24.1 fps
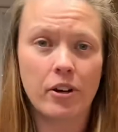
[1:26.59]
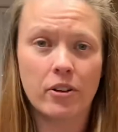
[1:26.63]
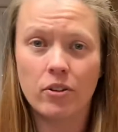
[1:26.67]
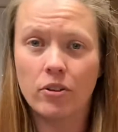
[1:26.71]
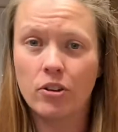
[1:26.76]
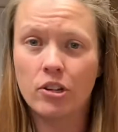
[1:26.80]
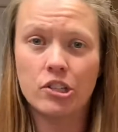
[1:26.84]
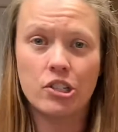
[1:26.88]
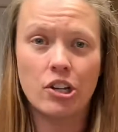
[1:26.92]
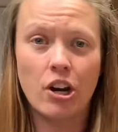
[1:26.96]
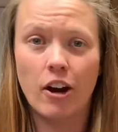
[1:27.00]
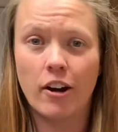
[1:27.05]
or a
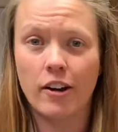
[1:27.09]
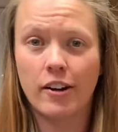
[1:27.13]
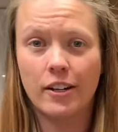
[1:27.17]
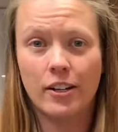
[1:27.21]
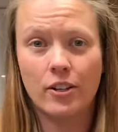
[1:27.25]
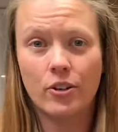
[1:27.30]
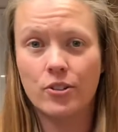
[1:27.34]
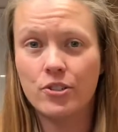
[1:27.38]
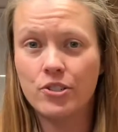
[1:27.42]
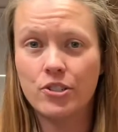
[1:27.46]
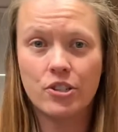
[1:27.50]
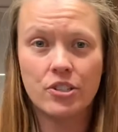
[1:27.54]
Target
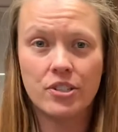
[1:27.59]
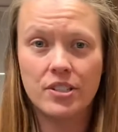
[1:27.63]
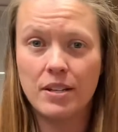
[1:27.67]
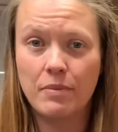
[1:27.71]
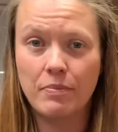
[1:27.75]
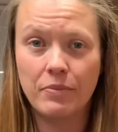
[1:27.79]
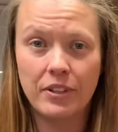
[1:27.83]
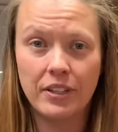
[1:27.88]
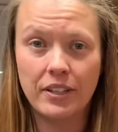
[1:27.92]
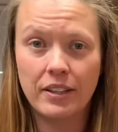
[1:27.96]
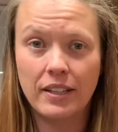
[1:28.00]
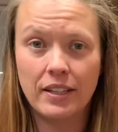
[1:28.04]
or just
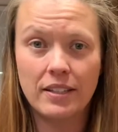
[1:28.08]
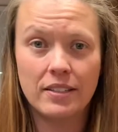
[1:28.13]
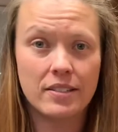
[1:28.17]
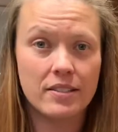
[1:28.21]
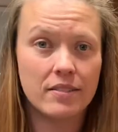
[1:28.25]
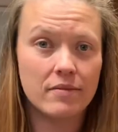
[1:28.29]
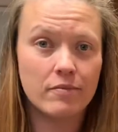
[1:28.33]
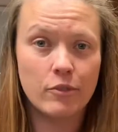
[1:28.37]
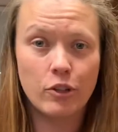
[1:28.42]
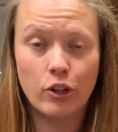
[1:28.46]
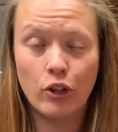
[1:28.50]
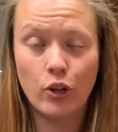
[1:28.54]
something that's
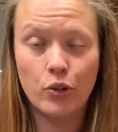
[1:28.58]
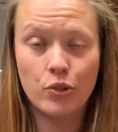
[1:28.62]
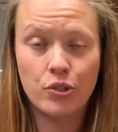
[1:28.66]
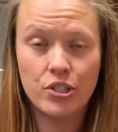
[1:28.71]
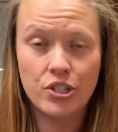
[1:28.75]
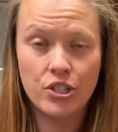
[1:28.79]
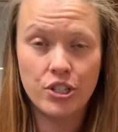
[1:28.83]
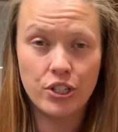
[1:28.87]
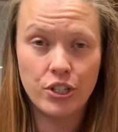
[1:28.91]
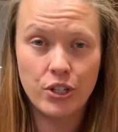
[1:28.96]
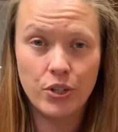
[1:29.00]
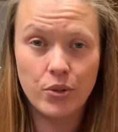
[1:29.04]
close
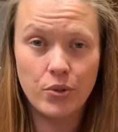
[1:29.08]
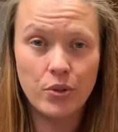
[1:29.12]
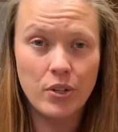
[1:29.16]
to you.